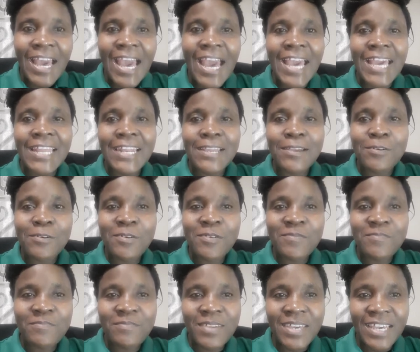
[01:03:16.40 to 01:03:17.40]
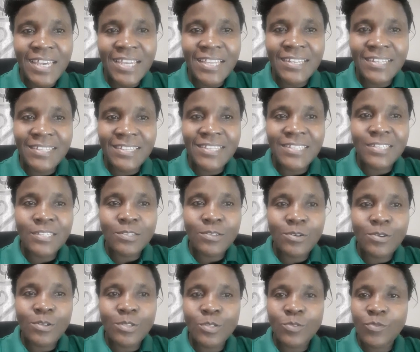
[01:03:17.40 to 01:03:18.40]
I recommend this
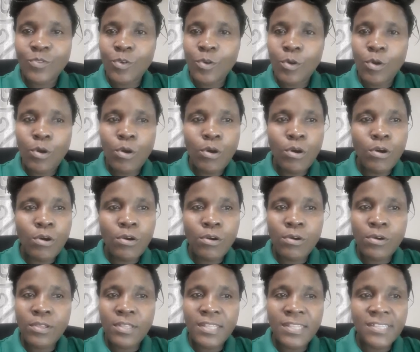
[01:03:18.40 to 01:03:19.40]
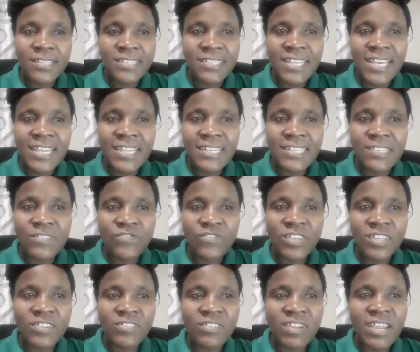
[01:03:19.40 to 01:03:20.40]
course for all the
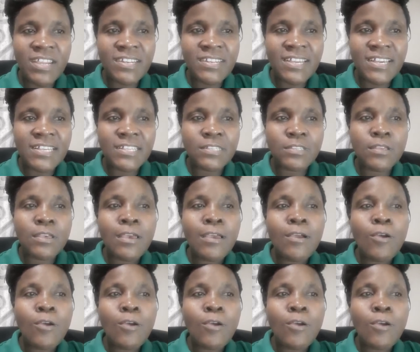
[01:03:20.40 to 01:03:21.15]
scientific writers